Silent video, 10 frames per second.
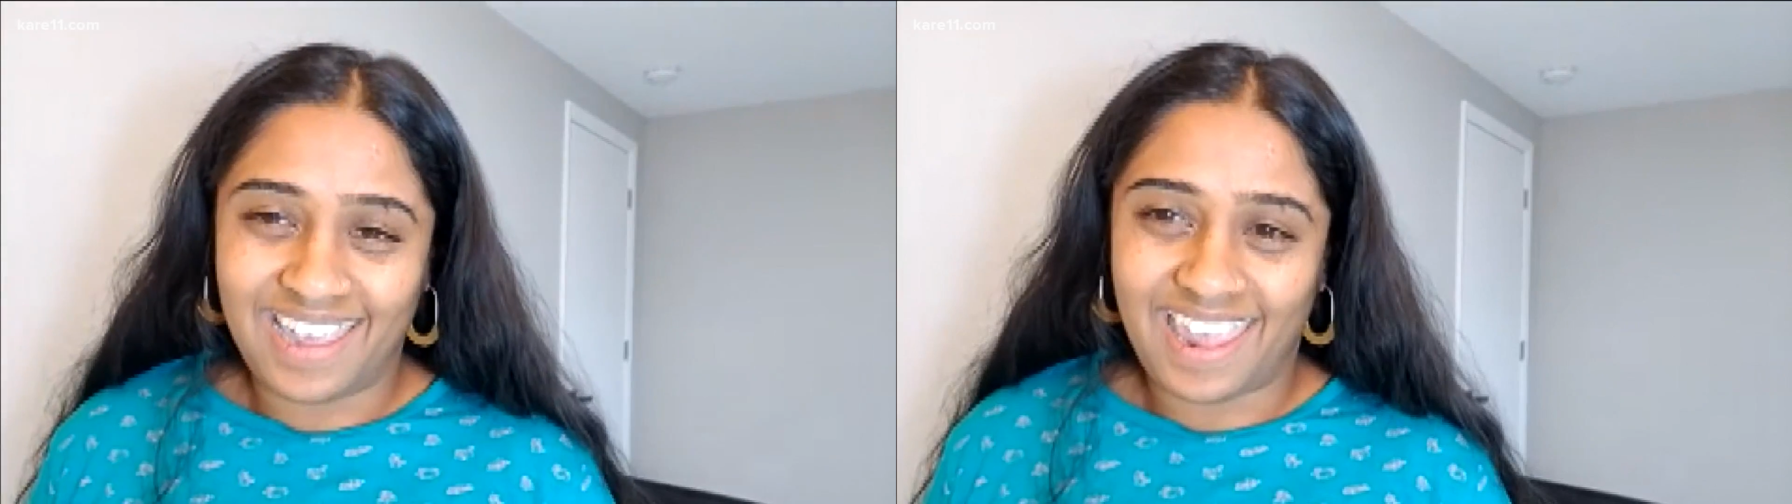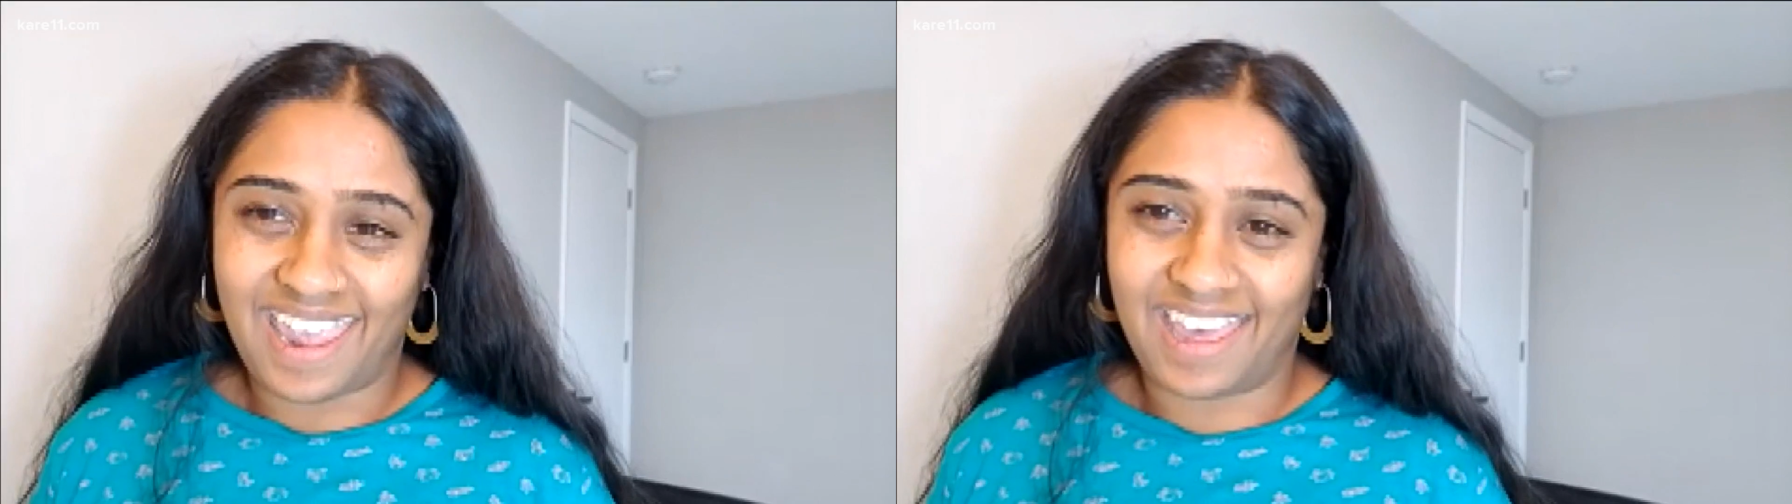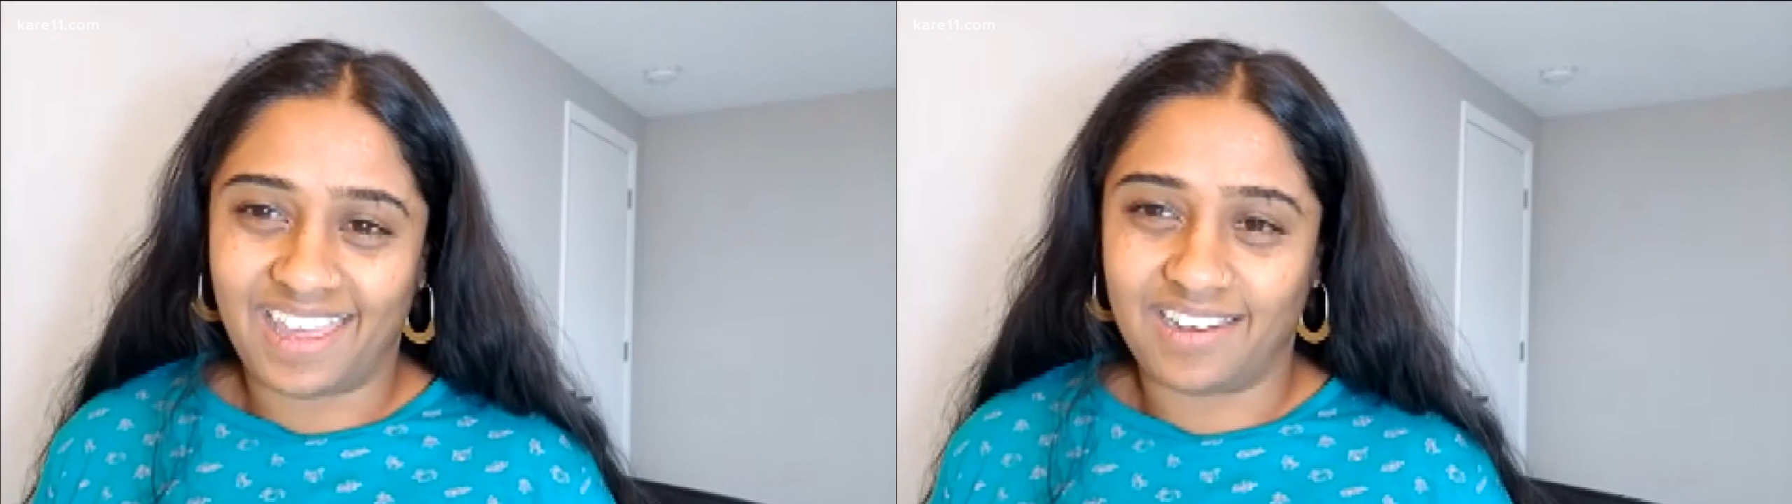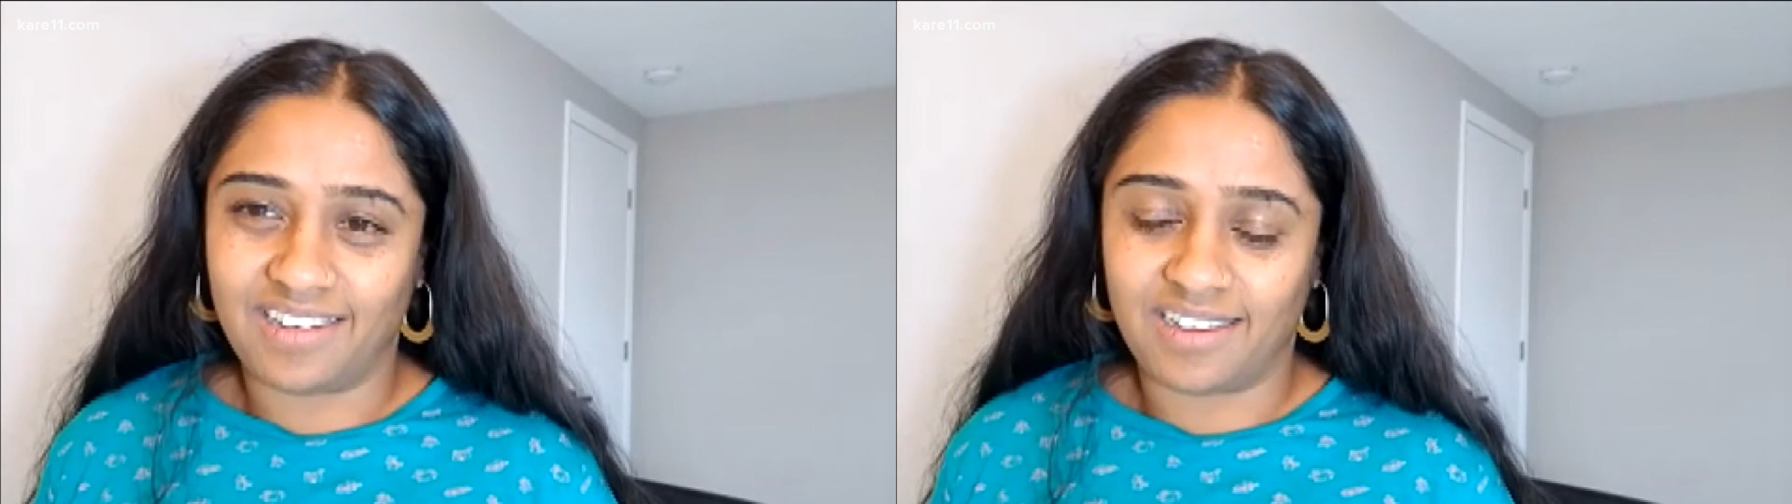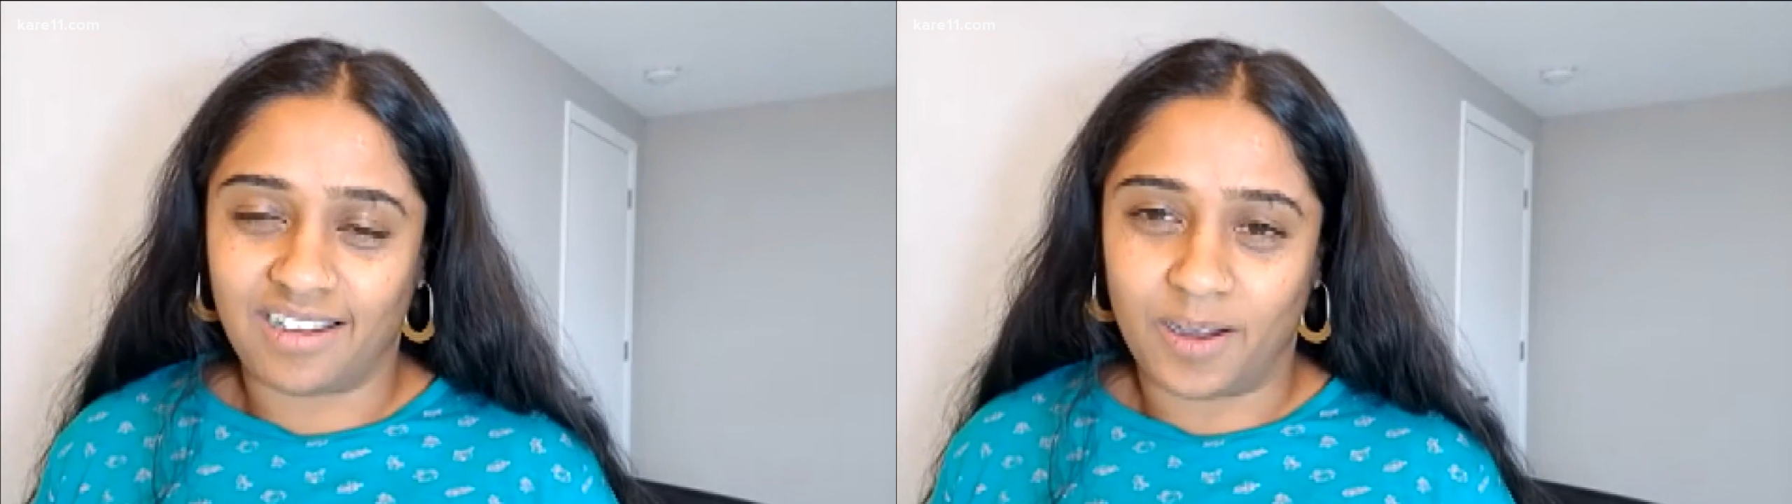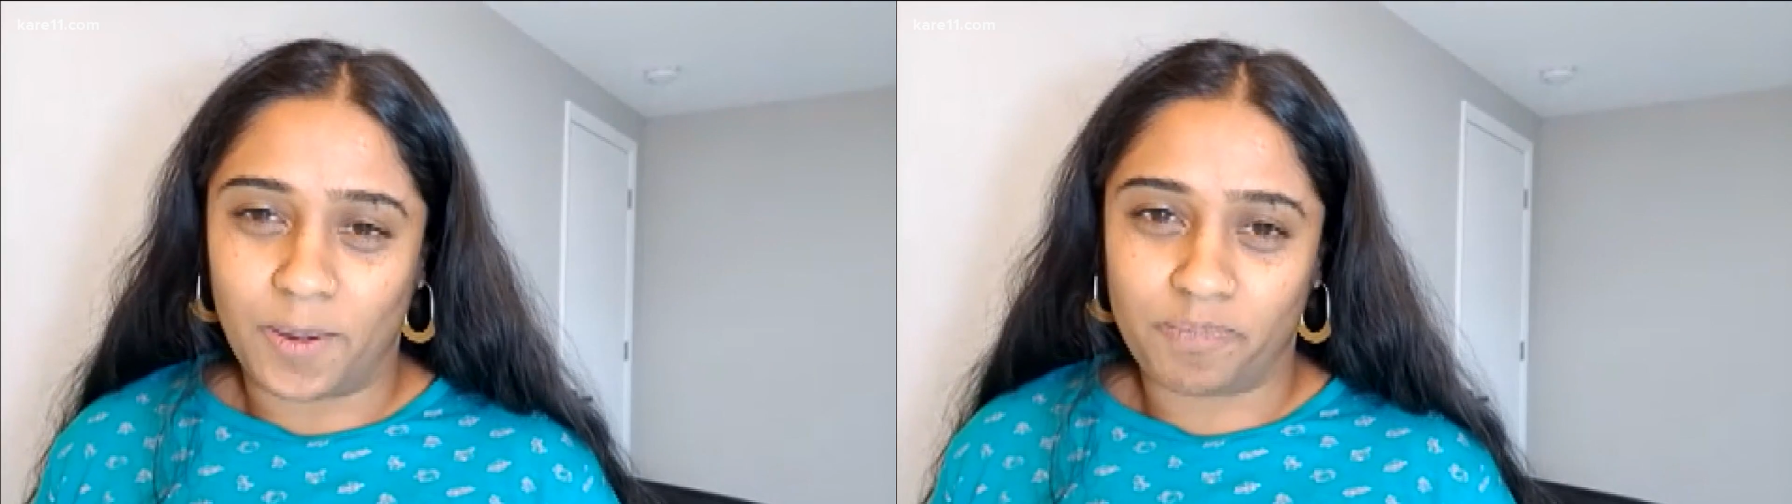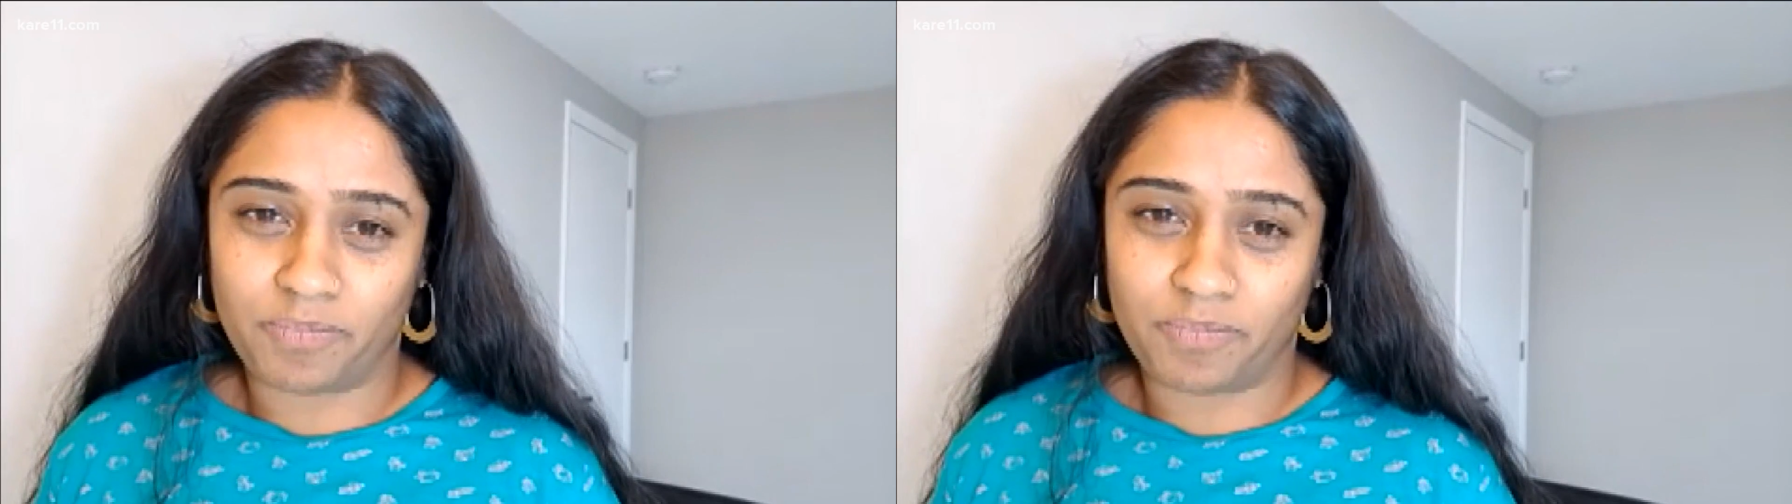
And um,